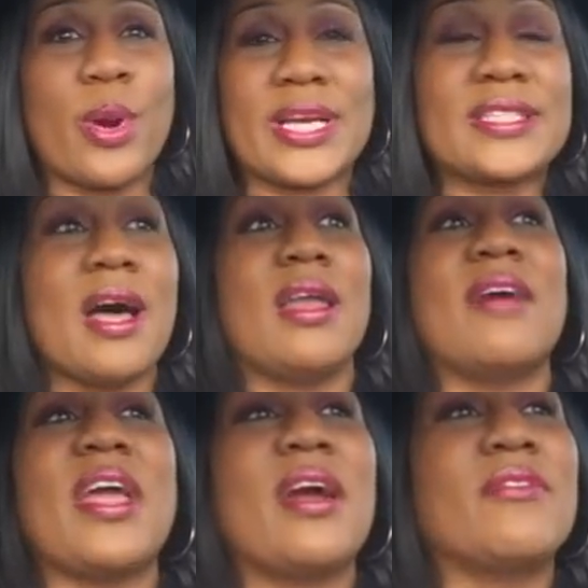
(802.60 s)
That's all
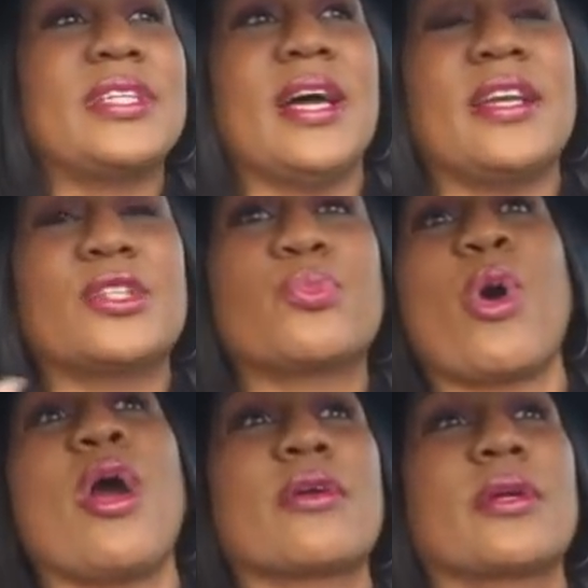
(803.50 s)
I've ever done is
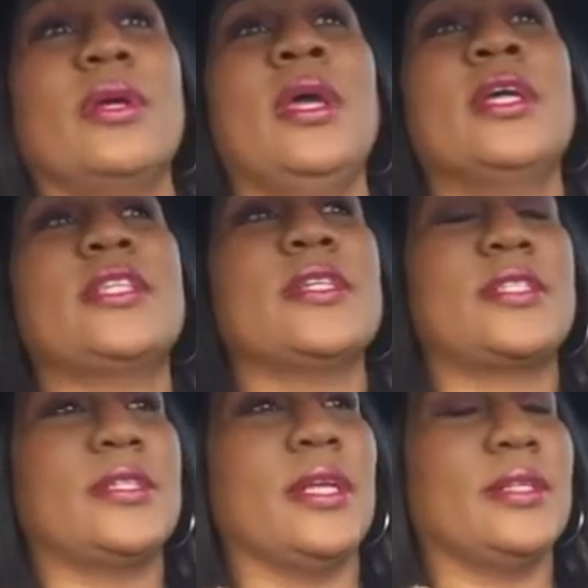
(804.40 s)
work to
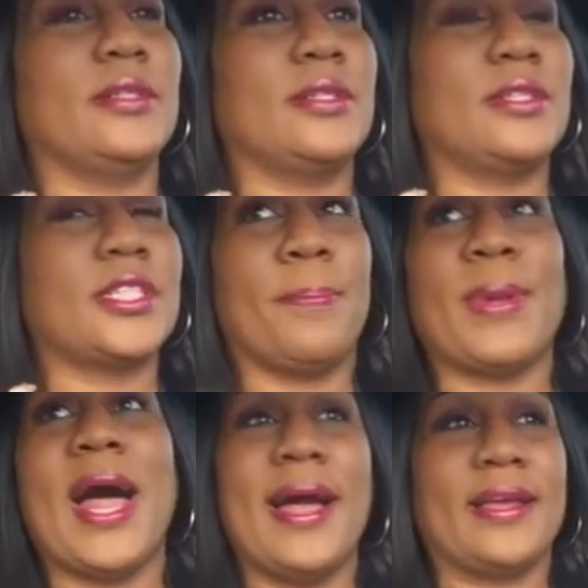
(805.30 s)

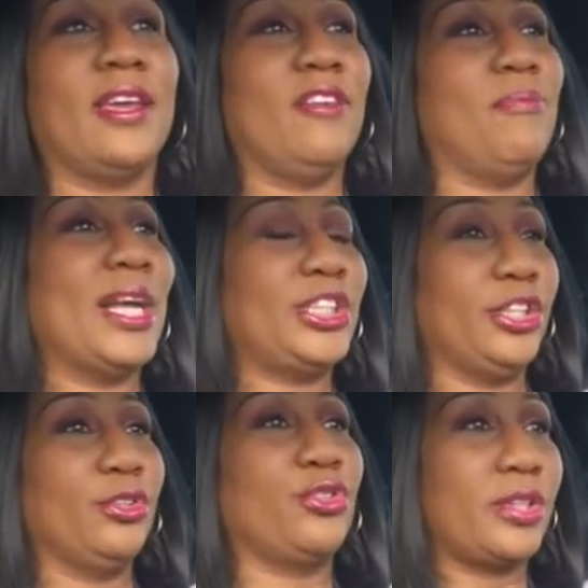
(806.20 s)
supply and give my
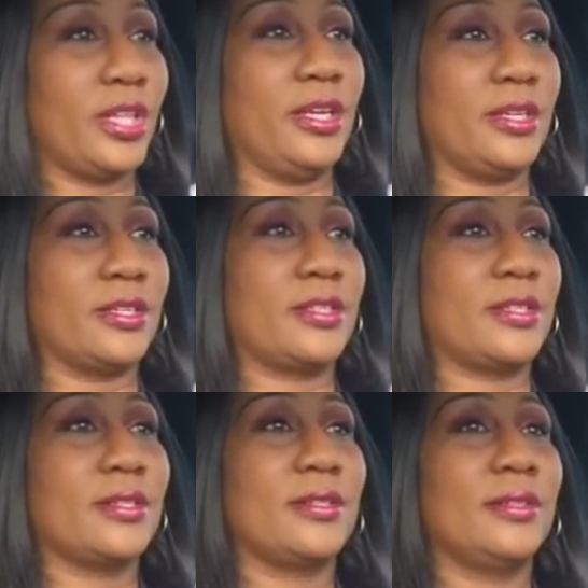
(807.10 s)
children
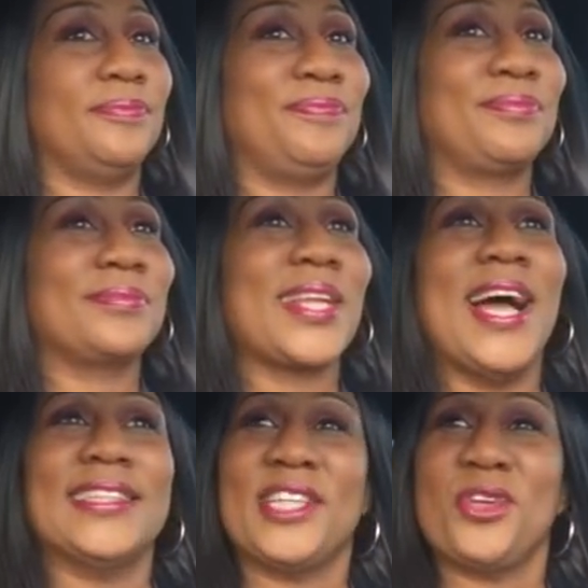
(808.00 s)
things.
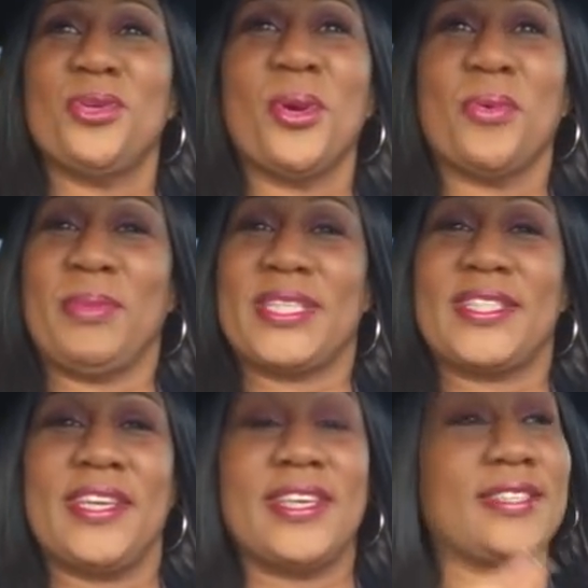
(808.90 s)
I say, you know what, Miss
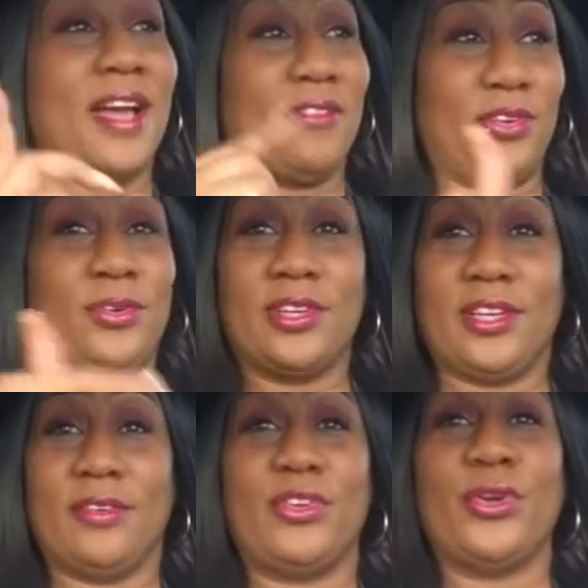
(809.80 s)
Tiki, it's time for you to
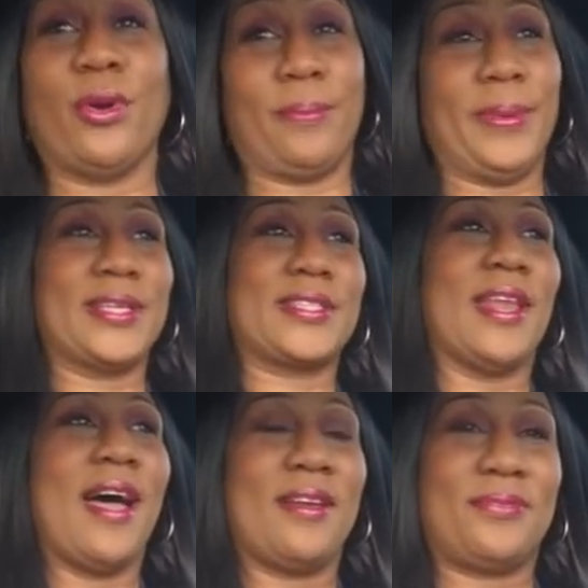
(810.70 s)
live your best
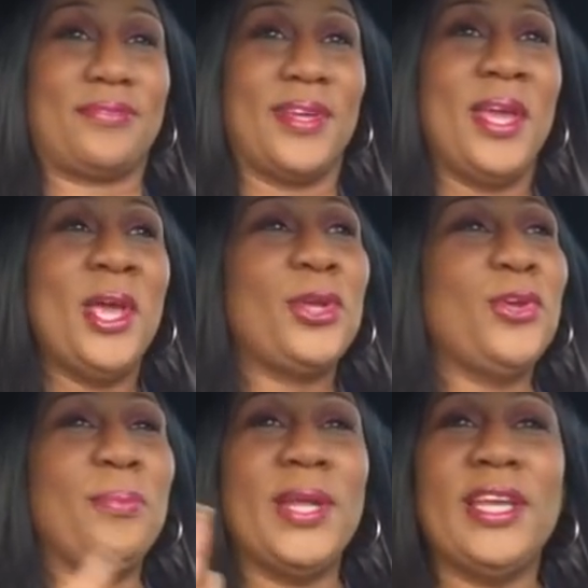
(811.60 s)
life.
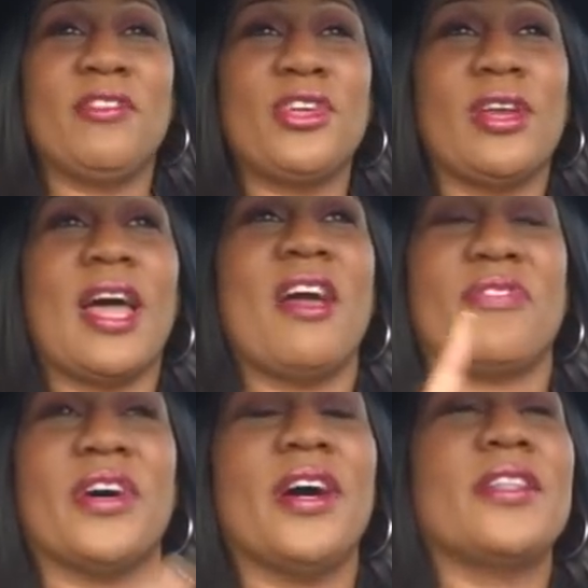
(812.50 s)
You've been living your life
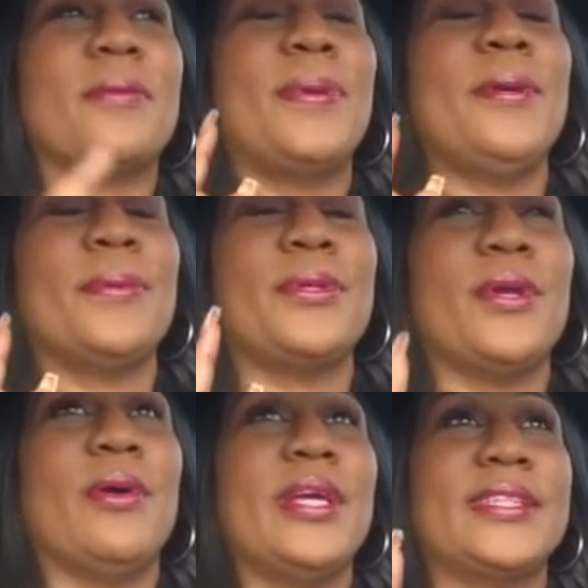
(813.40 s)
for other people
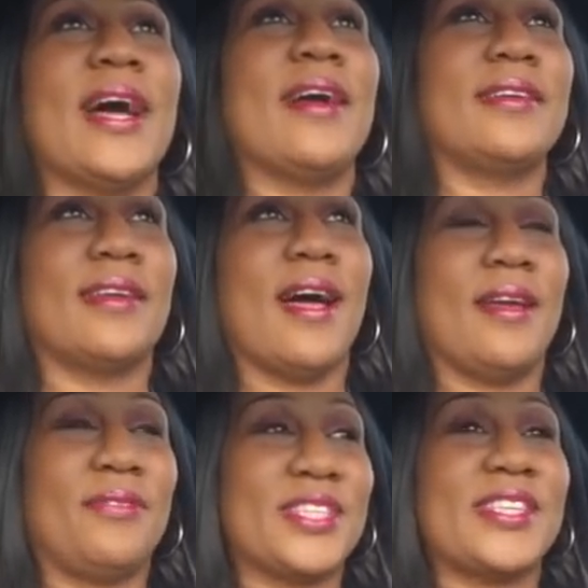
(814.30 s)
your entire
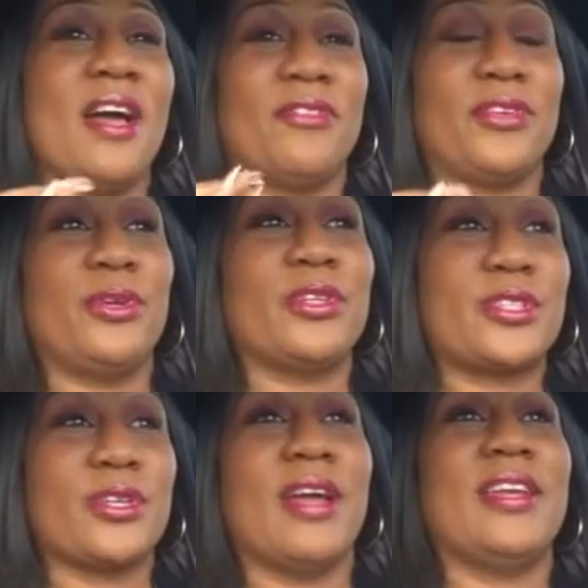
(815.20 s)
life. It's time for you to
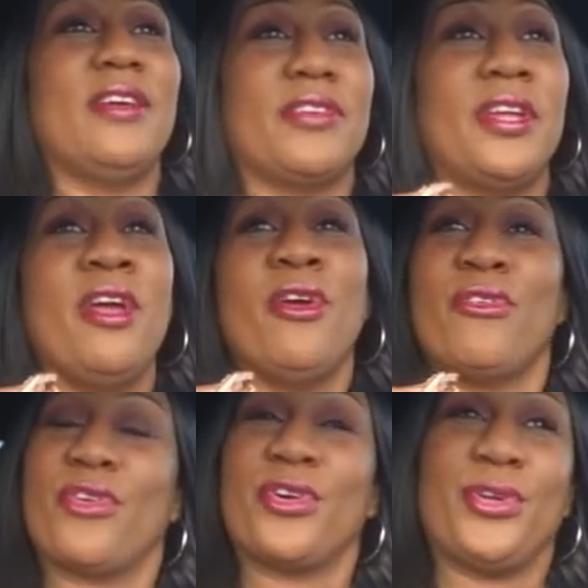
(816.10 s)
start living
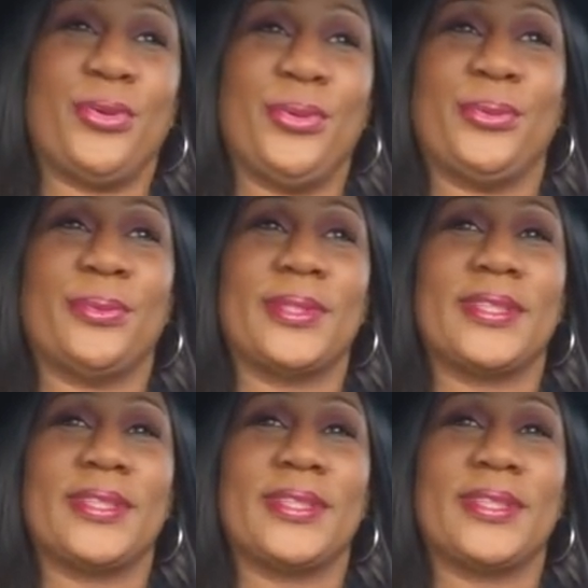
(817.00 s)
for you.